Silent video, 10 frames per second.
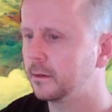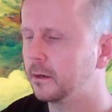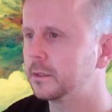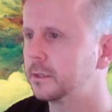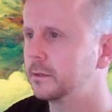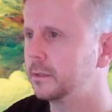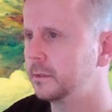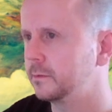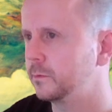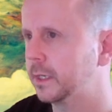So
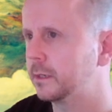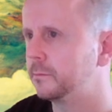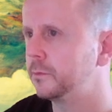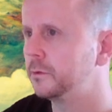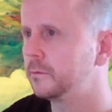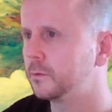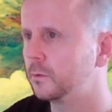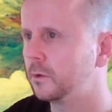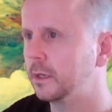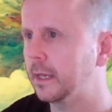we're going to move the
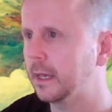word